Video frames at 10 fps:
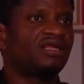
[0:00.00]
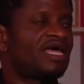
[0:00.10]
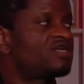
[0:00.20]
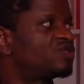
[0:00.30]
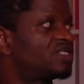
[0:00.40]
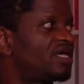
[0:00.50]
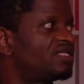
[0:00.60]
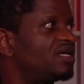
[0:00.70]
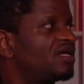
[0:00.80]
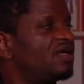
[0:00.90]
like you said,
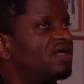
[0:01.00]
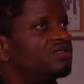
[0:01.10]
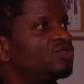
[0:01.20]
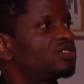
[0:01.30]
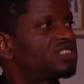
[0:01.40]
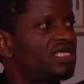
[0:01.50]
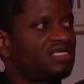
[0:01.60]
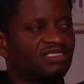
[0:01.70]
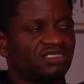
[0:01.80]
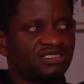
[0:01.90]
those
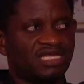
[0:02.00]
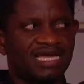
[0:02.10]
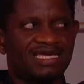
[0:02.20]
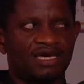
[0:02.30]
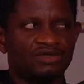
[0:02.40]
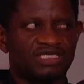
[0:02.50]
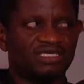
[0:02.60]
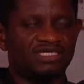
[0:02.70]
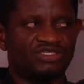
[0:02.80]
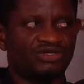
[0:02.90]
days now girls that
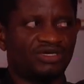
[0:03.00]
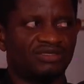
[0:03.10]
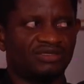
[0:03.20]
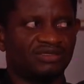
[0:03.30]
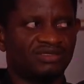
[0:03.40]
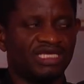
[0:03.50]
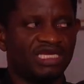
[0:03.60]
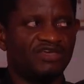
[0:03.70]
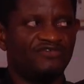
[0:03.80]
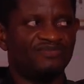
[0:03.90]
they train mm.
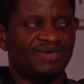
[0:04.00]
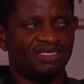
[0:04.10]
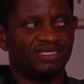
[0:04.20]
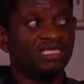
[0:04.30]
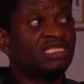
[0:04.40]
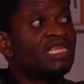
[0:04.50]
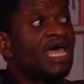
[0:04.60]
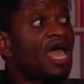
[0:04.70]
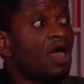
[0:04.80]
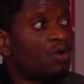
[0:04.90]
leave men yeah.
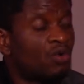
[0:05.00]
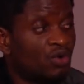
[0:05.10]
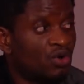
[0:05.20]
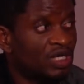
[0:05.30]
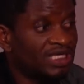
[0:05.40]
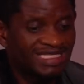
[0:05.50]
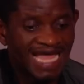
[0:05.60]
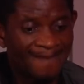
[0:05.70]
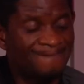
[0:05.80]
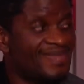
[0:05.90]
now
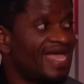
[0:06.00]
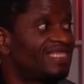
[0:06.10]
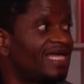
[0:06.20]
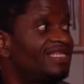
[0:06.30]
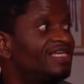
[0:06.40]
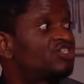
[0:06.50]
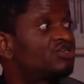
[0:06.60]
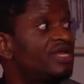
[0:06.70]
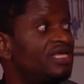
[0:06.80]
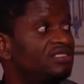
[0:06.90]
men that they
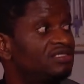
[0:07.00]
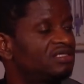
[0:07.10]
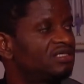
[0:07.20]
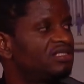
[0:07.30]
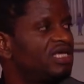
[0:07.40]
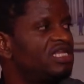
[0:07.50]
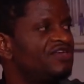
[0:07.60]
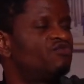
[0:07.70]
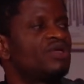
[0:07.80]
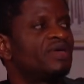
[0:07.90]
train they leave,
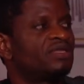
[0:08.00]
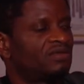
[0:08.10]
leave women